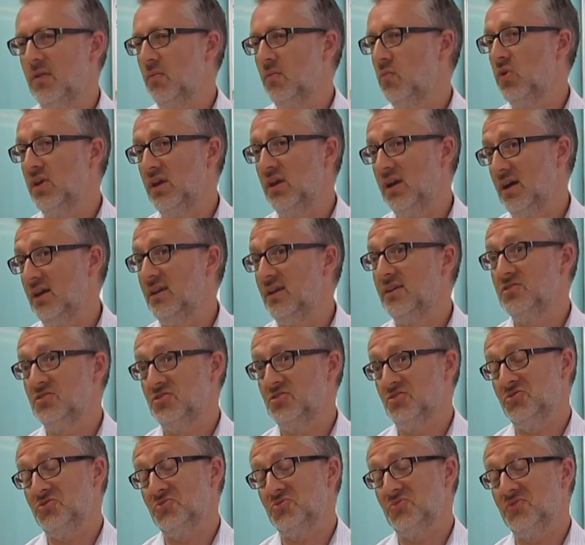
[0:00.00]
And we had
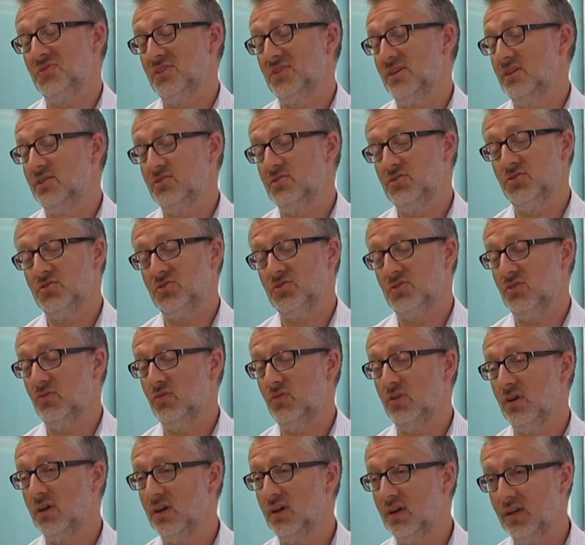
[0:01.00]
issues with dealers
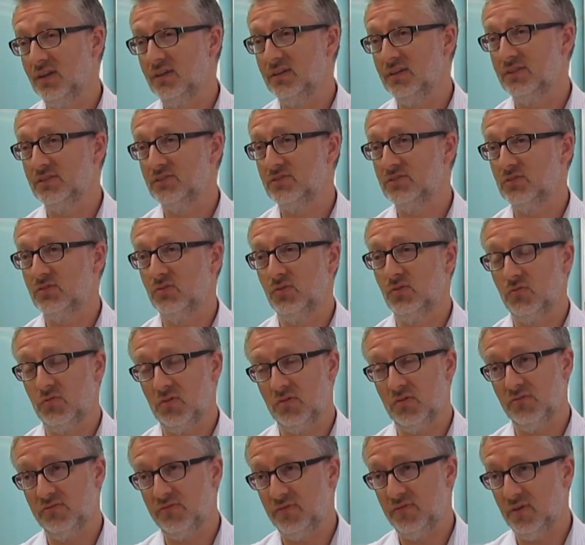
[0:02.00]
using the wrong colours
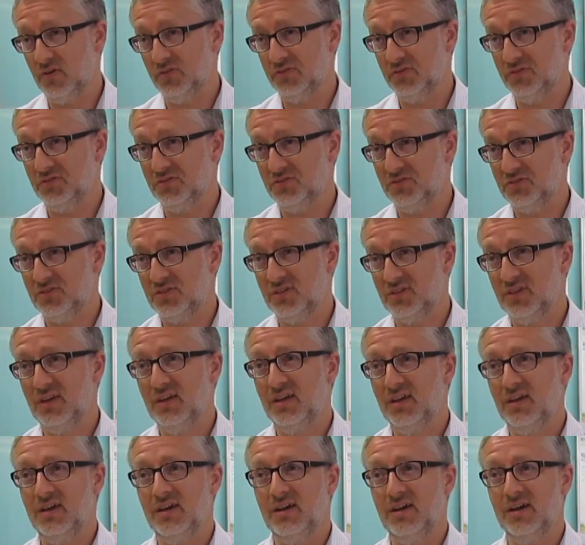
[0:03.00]
or the wrong fonts,
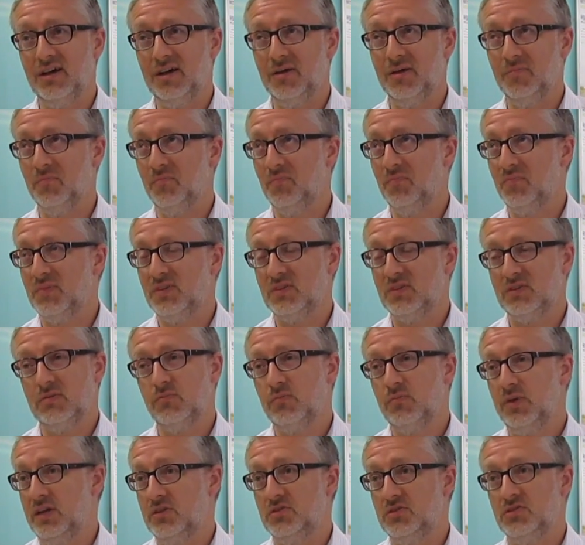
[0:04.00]

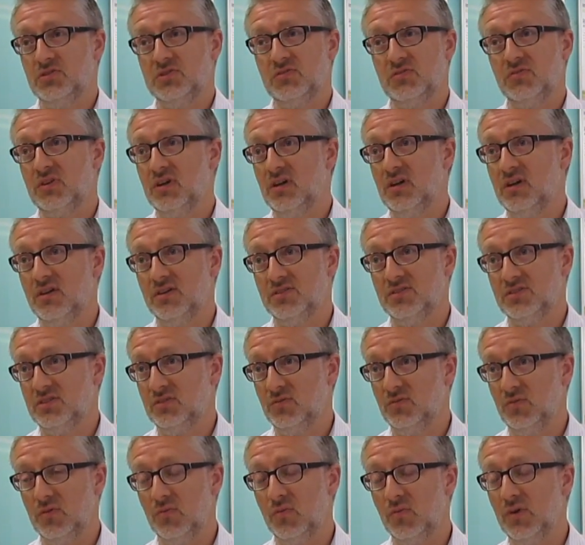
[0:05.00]
pictures of
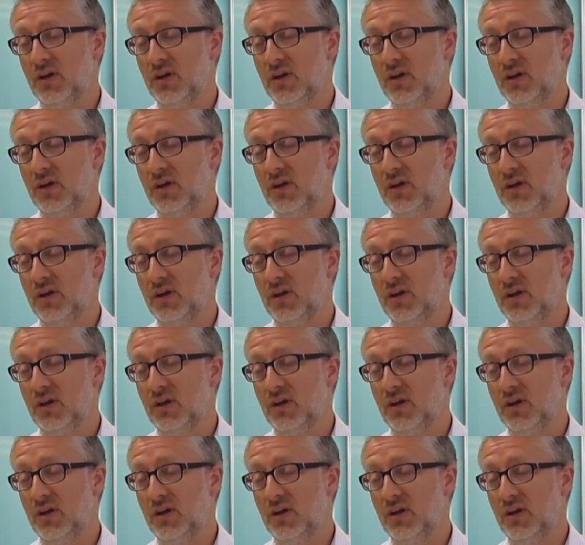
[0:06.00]
cars that